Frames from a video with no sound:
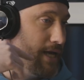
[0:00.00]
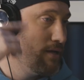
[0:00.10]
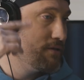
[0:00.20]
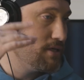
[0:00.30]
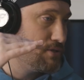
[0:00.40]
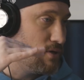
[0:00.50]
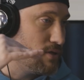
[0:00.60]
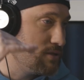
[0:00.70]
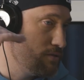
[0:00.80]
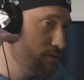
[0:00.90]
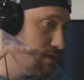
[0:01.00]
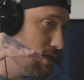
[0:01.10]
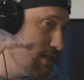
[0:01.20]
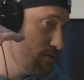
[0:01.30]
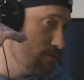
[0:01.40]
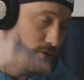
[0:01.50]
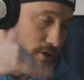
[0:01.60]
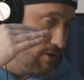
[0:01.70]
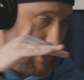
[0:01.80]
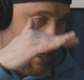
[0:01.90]
in a Dutch auction, slides,
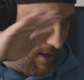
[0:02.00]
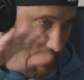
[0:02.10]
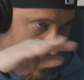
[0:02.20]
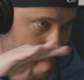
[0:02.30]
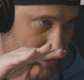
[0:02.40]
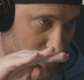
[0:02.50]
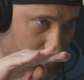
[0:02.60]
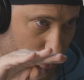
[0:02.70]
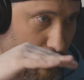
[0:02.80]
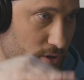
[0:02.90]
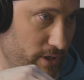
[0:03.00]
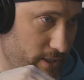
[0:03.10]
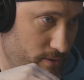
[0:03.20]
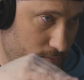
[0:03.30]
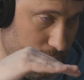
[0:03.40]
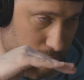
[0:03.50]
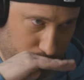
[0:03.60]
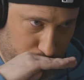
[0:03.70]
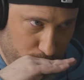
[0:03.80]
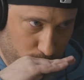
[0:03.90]
any asset will clear
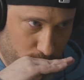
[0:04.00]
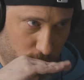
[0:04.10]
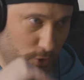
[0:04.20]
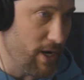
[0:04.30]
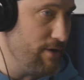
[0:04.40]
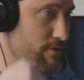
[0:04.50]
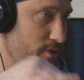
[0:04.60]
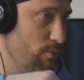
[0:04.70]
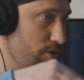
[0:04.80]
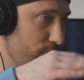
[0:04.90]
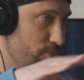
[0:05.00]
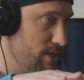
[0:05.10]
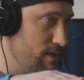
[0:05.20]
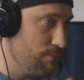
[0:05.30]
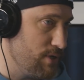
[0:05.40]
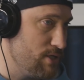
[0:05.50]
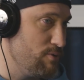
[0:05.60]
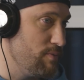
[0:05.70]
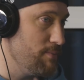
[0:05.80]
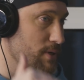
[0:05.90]
greater than what the retail price
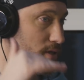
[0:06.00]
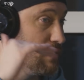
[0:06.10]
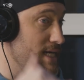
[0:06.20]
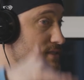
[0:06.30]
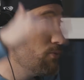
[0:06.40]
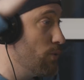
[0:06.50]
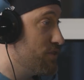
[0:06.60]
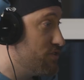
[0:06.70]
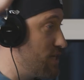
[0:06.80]
would be, but less than what the